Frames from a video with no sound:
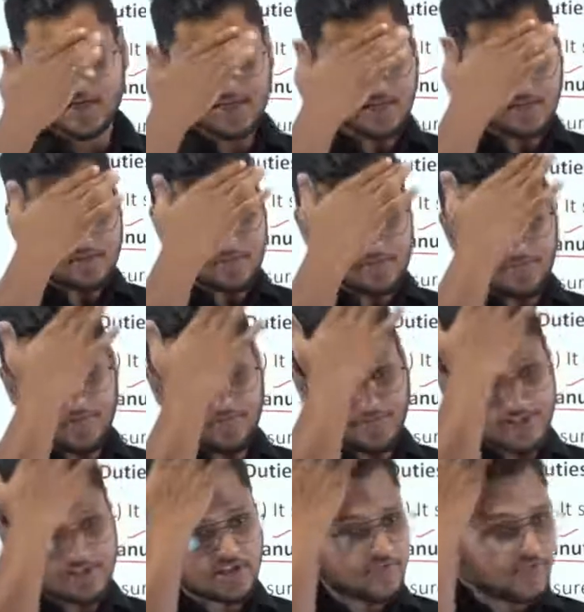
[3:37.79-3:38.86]
Now
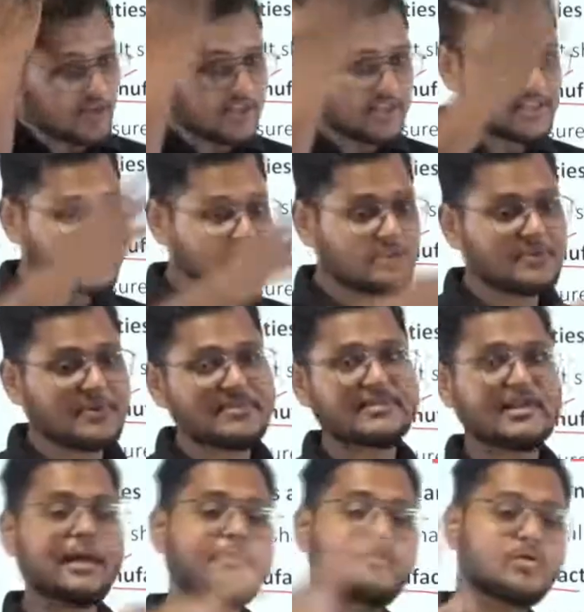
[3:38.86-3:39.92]
first of all, these are
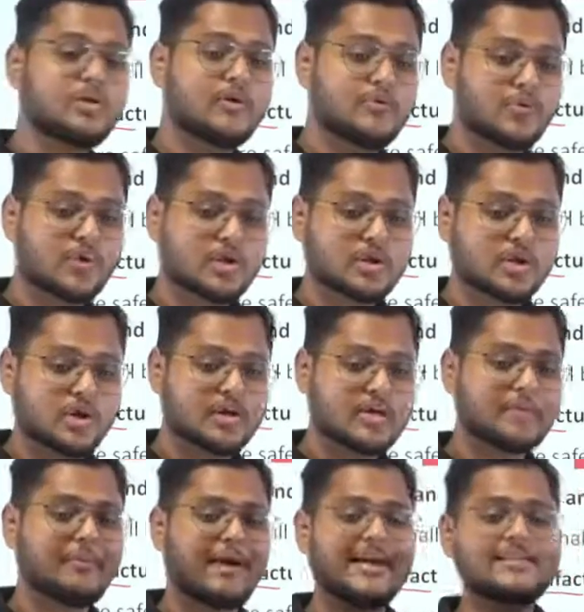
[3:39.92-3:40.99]
prescribed to the food authority
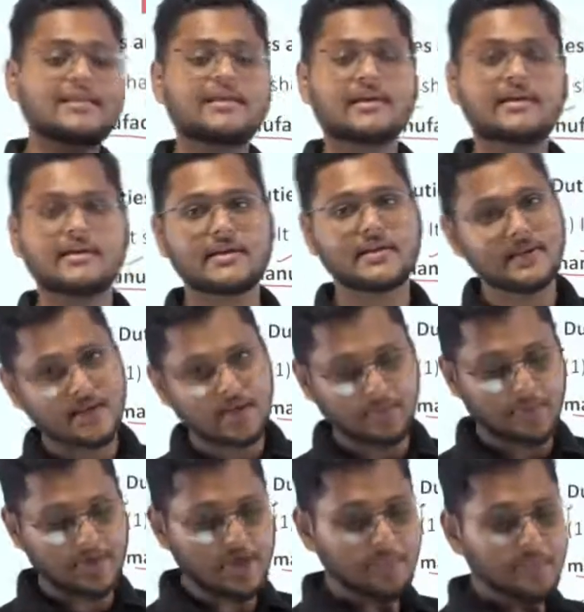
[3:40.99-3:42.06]
by the technical
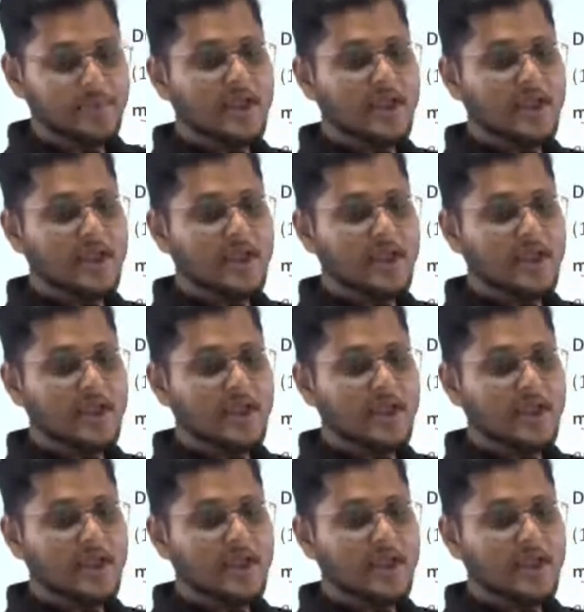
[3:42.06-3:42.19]
committee,